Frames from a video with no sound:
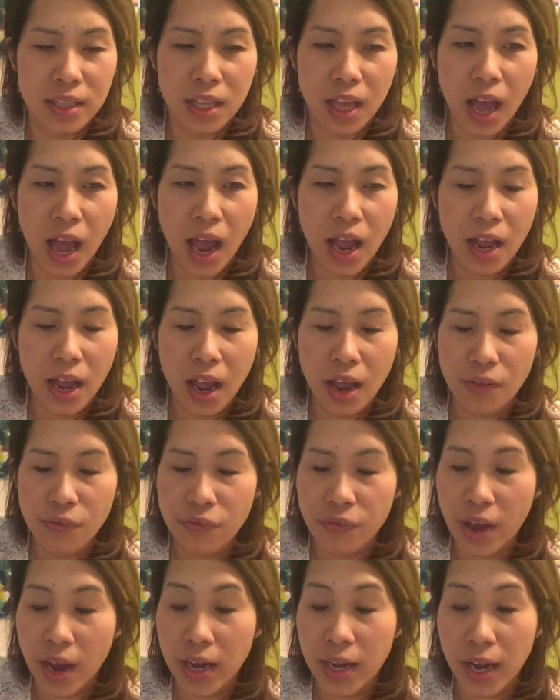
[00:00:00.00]
I
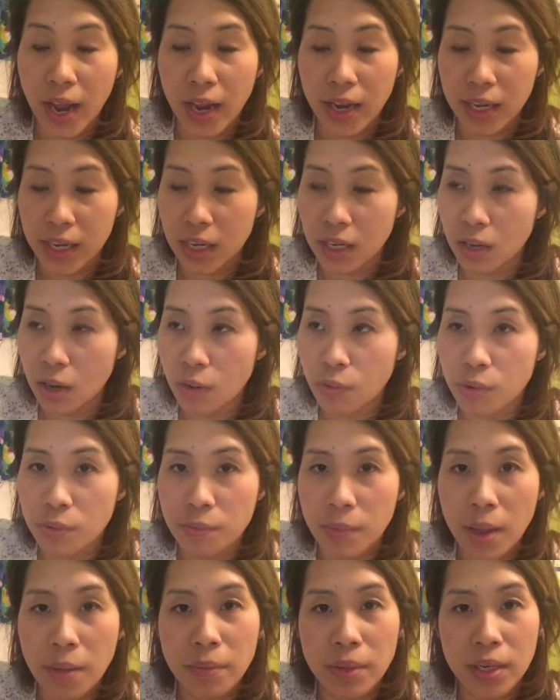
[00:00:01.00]
find I cannot
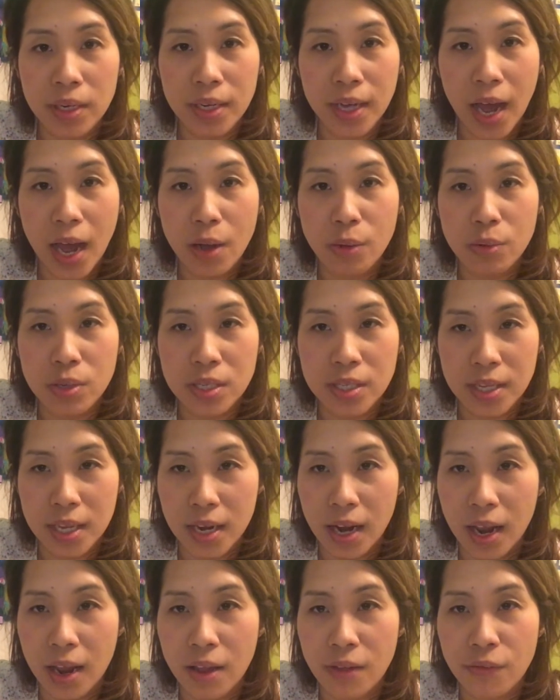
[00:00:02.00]
remember the hours that
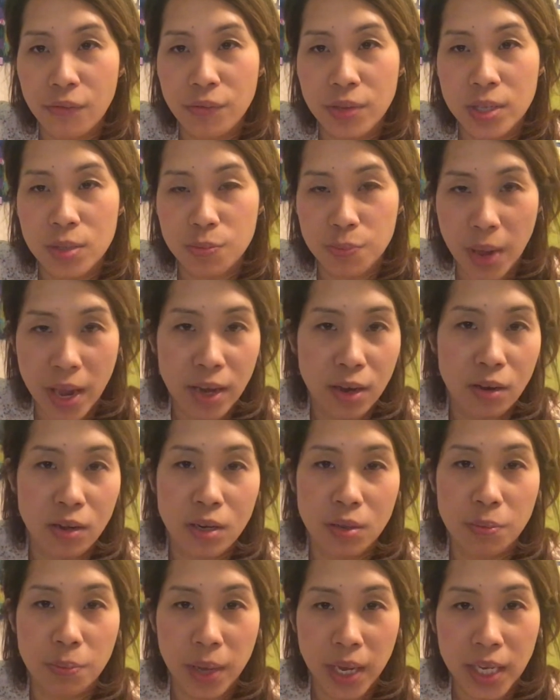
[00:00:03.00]
I have spent on
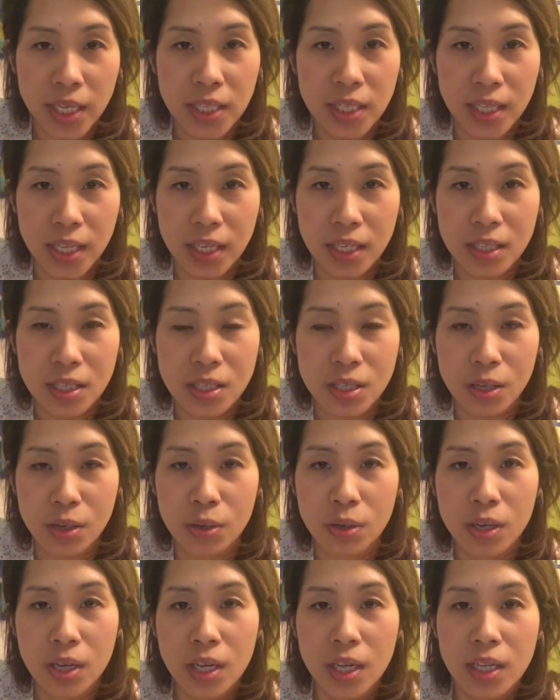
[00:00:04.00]
a painting.
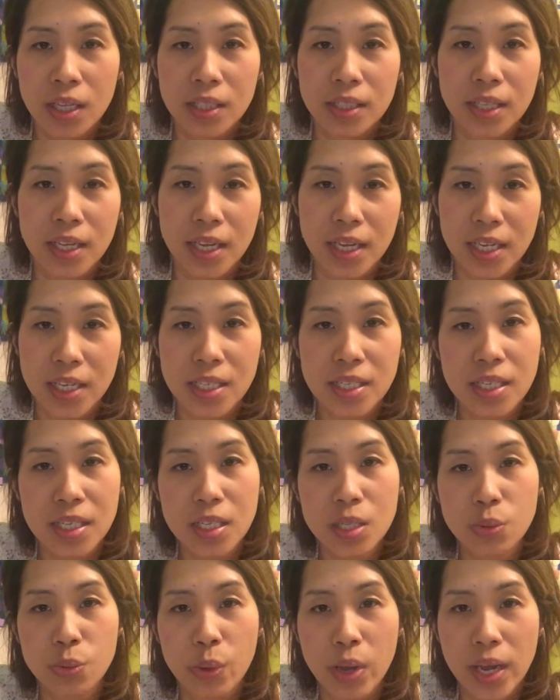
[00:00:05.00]
So the
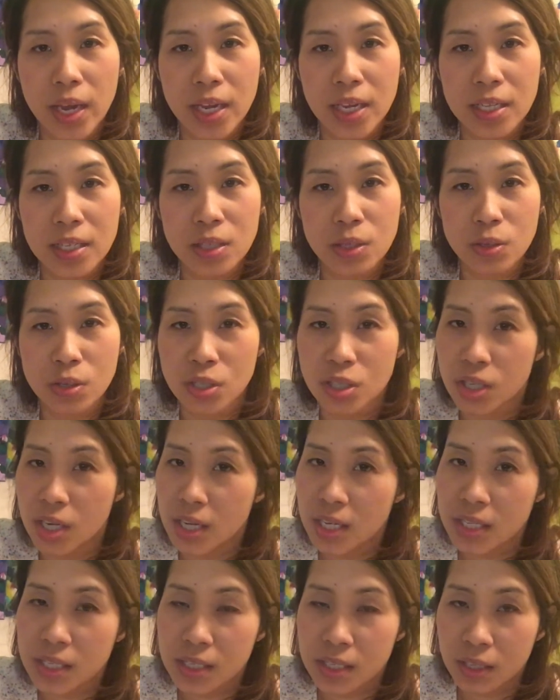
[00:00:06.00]
easiest way is to
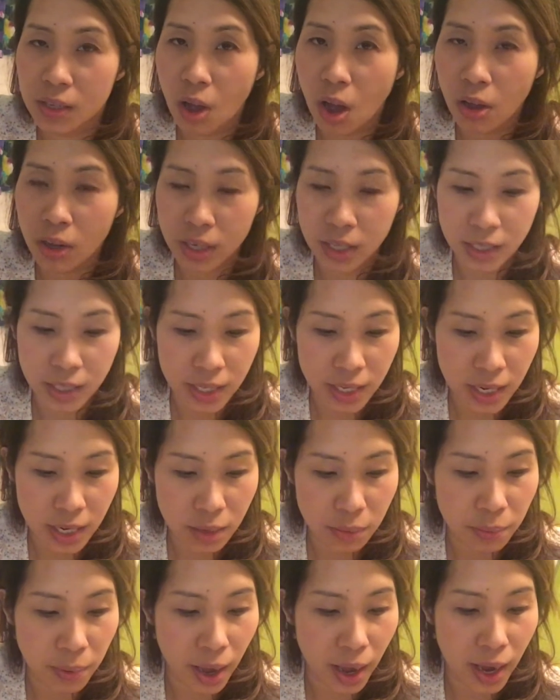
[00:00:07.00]
just calculate
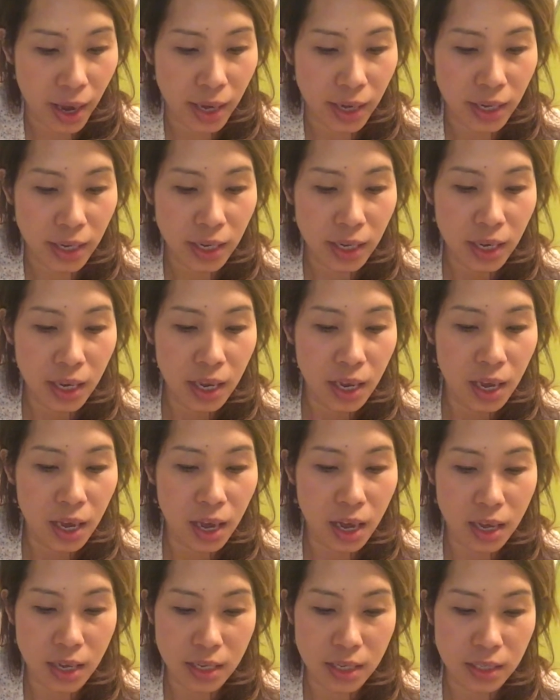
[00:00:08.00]
it by
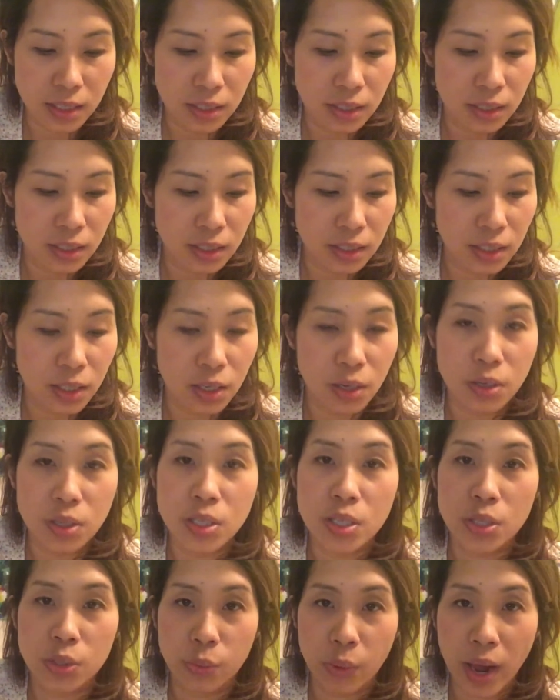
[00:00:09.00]

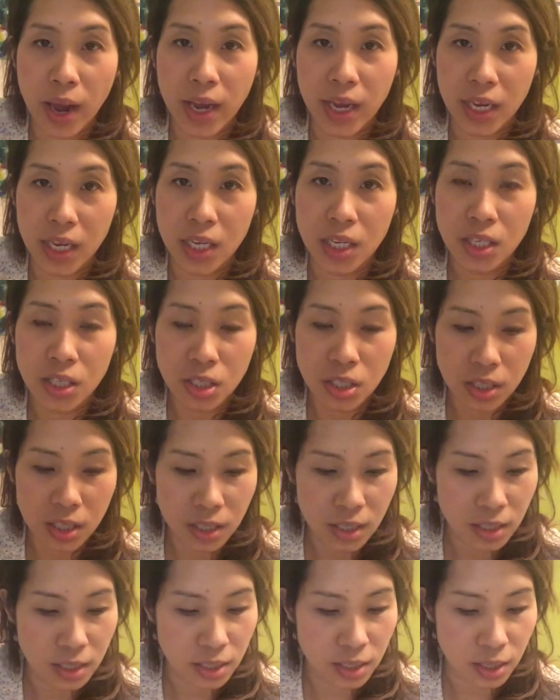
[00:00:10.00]
square inch.
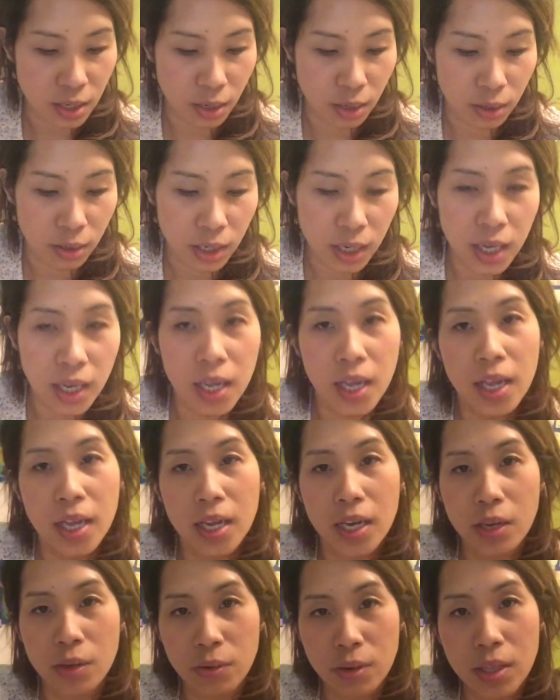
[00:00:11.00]
So
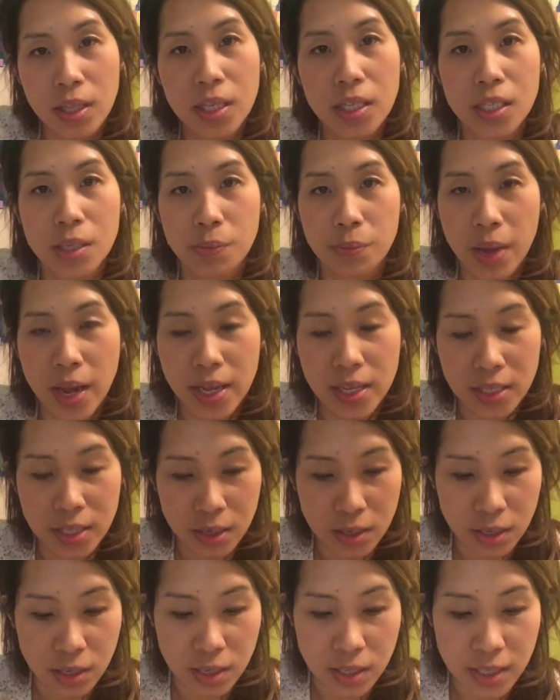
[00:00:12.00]
it really depends
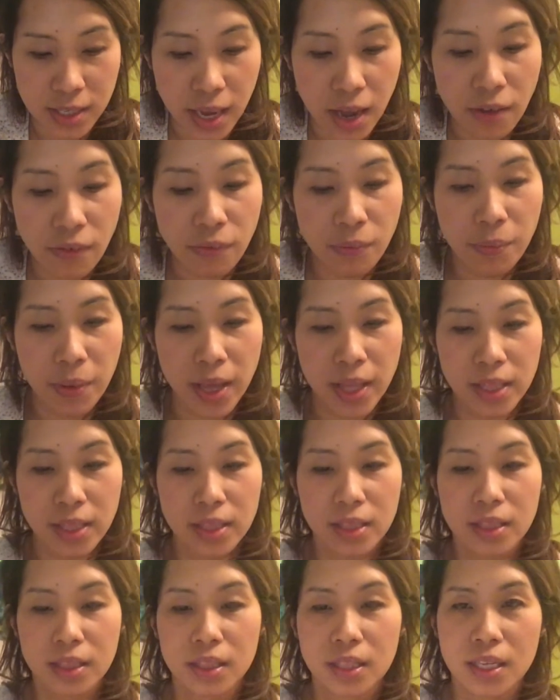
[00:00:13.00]
on yourself, but
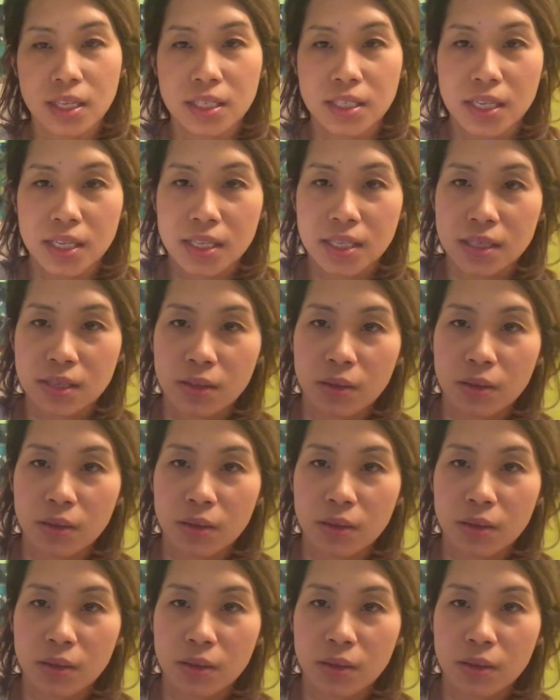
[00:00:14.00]
this is